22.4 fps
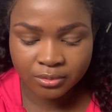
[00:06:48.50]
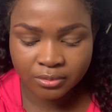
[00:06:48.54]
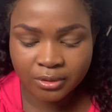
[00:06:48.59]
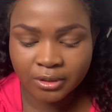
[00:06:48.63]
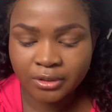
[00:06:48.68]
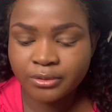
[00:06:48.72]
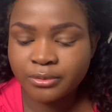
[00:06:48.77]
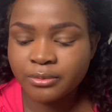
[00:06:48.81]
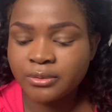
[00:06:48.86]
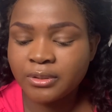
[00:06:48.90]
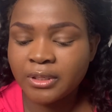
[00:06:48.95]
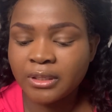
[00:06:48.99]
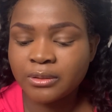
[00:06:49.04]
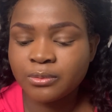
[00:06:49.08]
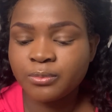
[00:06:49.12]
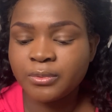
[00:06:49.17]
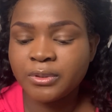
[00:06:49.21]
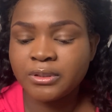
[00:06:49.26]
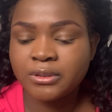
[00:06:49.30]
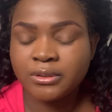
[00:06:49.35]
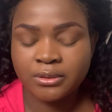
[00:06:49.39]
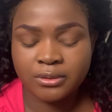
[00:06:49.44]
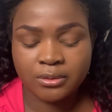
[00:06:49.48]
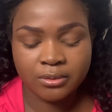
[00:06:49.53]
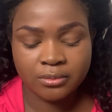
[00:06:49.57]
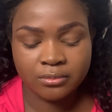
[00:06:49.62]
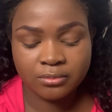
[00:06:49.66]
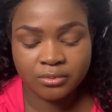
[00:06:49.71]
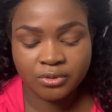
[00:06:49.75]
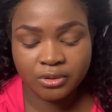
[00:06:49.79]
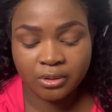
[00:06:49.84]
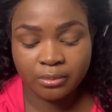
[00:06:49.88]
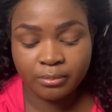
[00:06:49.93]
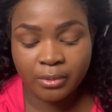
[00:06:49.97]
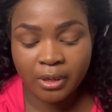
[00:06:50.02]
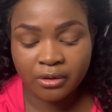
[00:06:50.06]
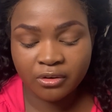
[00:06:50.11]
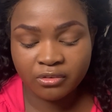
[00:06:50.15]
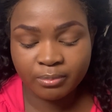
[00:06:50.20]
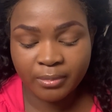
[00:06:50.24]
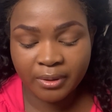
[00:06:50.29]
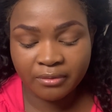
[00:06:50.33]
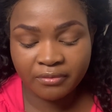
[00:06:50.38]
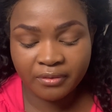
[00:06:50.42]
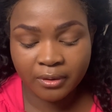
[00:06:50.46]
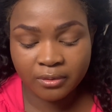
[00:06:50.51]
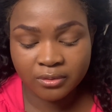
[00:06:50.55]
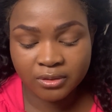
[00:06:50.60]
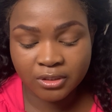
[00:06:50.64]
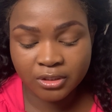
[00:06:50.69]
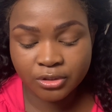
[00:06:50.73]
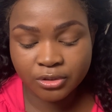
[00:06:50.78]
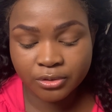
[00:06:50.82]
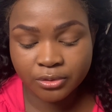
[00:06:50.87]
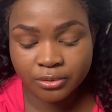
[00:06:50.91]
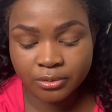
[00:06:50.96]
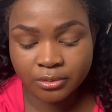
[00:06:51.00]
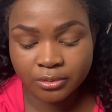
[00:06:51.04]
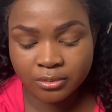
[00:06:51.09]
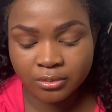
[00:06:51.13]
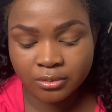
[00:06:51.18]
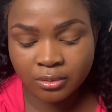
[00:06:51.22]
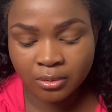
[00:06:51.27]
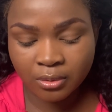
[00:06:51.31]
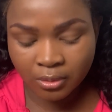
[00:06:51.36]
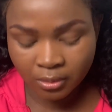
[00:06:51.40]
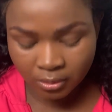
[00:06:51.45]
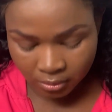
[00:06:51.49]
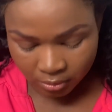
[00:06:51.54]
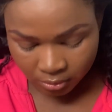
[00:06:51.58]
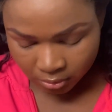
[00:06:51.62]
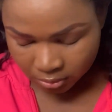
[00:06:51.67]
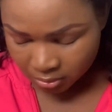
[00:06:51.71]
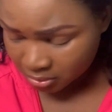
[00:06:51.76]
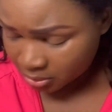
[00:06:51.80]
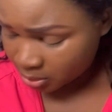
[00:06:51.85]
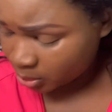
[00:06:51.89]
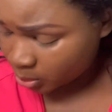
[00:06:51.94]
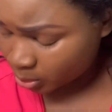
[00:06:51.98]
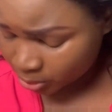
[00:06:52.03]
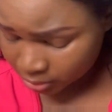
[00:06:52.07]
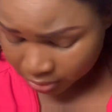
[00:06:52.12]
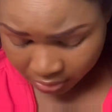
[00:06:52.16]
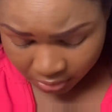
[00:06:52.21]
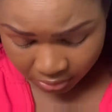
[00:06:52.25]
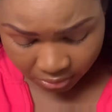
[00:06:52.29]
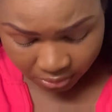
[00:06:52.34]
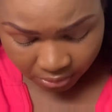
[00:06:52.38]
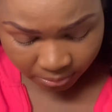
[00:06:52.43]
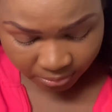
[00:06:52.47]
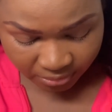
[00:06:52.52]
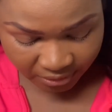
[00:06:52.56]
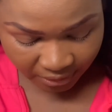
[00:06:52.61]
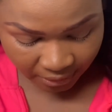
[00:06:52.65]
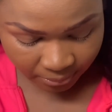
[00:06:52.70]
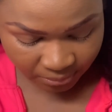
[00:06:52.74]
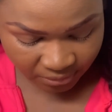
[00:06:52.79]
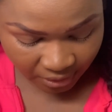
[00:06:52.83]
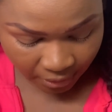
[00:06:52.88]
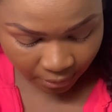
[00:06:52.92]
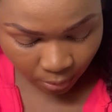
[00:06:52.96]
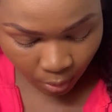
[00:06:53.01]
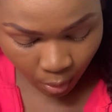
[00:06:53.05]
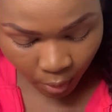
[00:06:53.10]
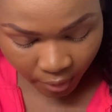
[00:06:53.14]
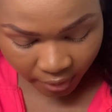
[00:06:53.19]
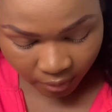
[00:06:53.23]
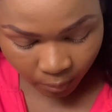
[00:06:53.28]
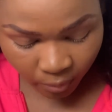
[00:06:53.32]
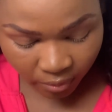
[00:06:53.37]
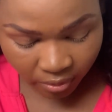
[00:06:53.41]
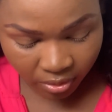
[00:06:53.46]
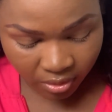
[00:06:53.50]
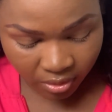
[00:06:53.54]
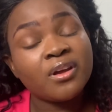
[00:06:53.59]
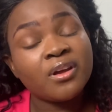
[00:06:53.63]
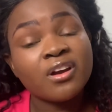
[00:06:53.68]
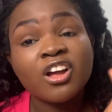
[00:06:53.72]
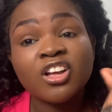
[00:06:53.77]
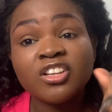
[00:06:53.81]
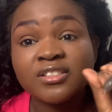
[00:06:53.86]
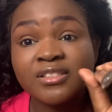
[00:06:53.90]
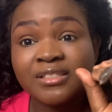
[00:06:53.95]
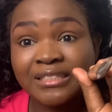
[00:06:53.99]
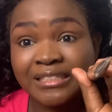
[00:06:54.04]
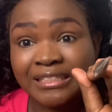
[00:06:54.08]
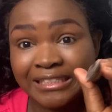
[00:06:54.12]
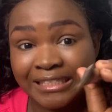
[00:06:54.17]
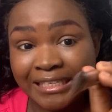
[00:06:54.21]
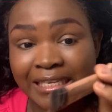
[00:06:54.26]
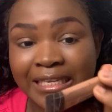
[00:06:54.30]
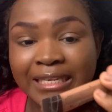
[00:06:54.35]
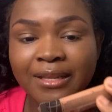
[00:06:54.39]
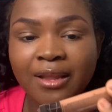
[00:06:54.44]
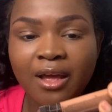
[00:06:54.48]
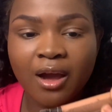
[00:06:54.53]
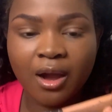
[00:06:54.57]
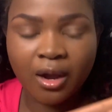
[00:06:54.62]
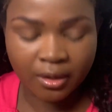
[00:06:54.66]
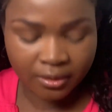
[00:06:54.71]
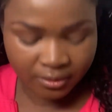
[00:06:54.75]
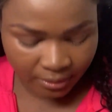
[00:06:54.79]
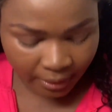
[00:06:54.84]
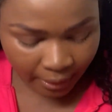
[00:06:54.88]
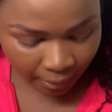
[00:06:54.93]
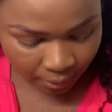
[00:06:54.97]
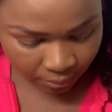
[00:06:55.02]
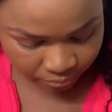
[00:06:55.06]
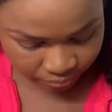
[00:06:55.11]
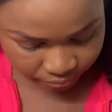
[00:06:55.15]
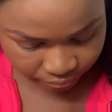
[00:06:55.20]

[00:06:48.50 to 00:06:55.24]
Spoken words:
I do that with some part of my foundation, or sometimes I go in with concealer. Yeah,